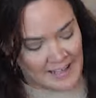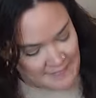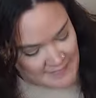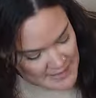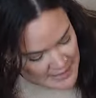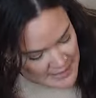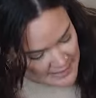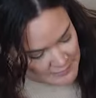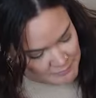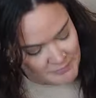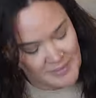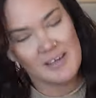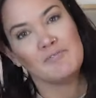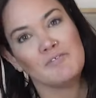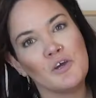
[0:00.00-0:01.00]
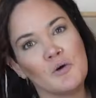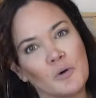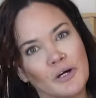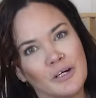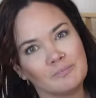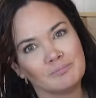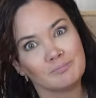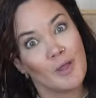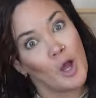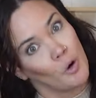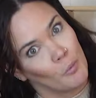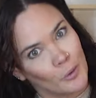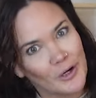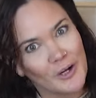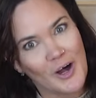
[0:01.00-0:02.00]
And then if you're a
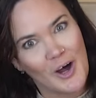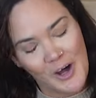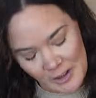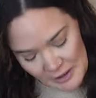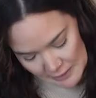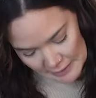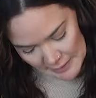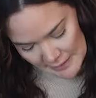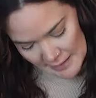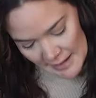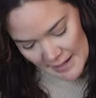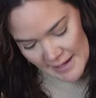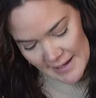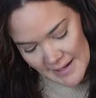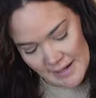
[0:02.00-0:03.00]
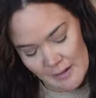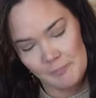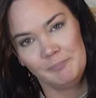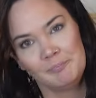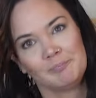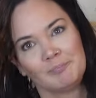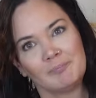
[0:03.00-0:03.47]
workaholic like I am,